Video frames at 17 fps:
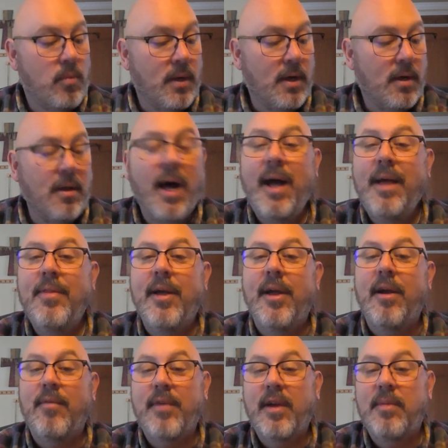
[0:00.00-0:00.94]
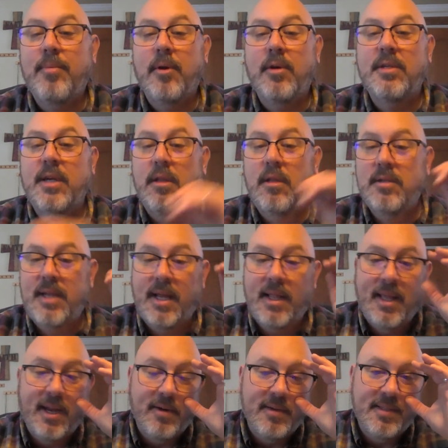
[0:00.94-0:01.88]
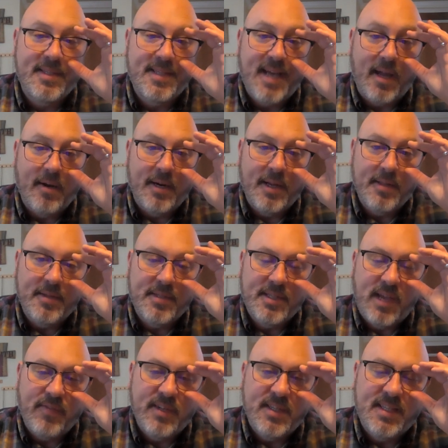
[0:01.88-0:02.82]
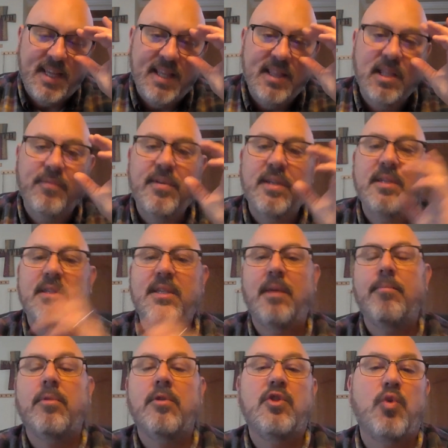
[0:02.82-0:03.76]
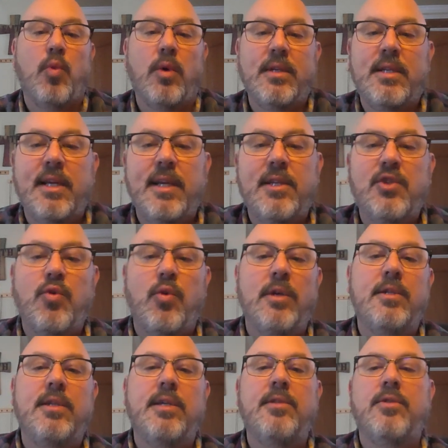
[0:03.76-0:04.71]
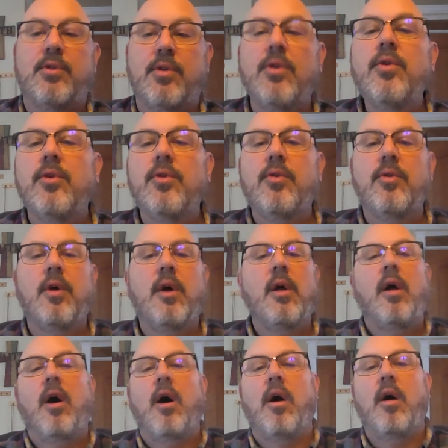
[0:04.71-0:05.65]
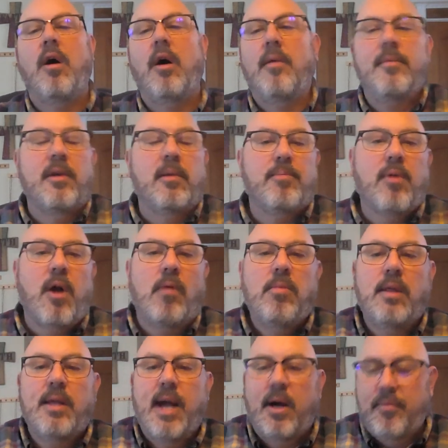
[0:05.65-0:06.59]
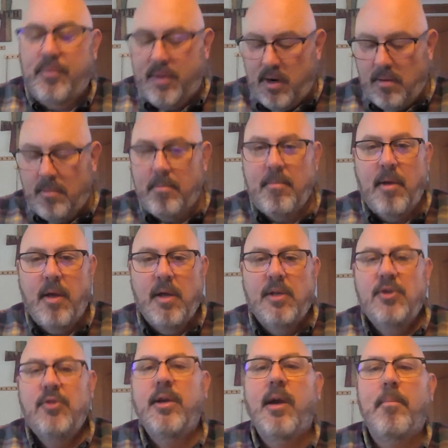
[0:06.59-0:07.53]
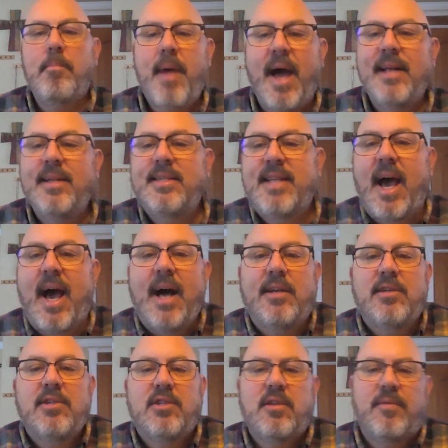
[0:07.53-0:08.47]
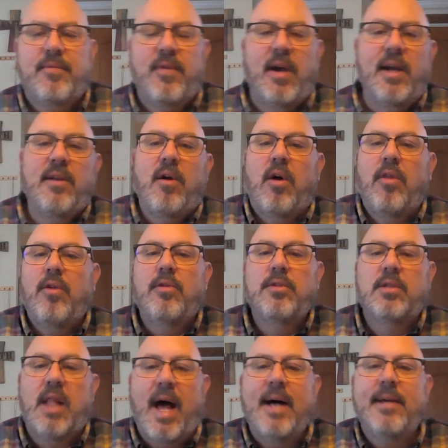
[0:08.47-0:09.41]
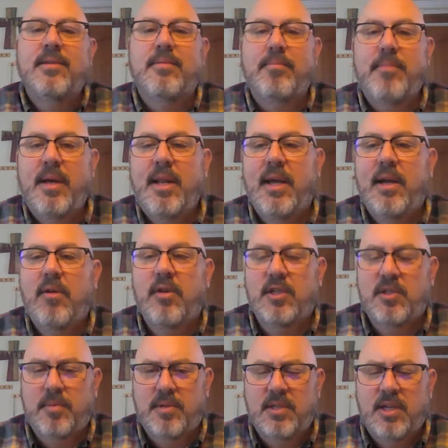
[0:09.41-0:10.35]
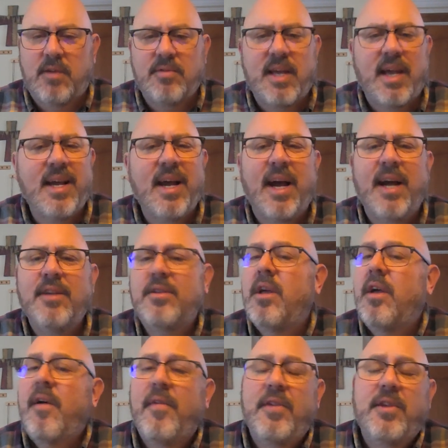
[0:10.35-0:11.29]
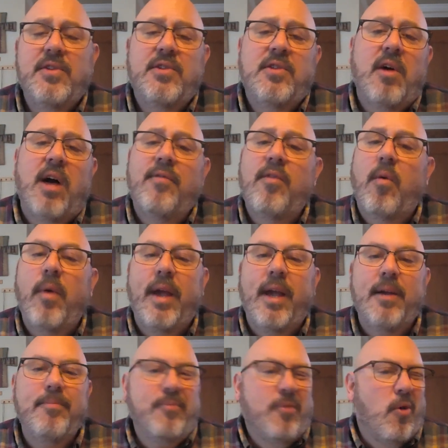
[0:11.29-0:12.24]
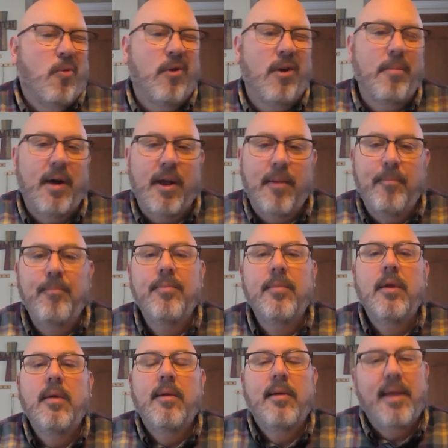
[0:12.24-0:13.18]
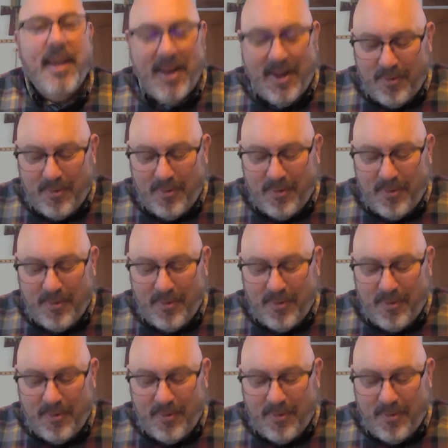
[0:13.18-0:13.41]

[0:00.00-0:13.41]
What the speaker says: Well, hi there, Faith Pocatello Daily here. It's Saturday, the 17th of December, 2022. You're probably out there doing a mad dash to find all those last-minute Christmas gifts. Hey, guys, you still have a week. Don't worry about it.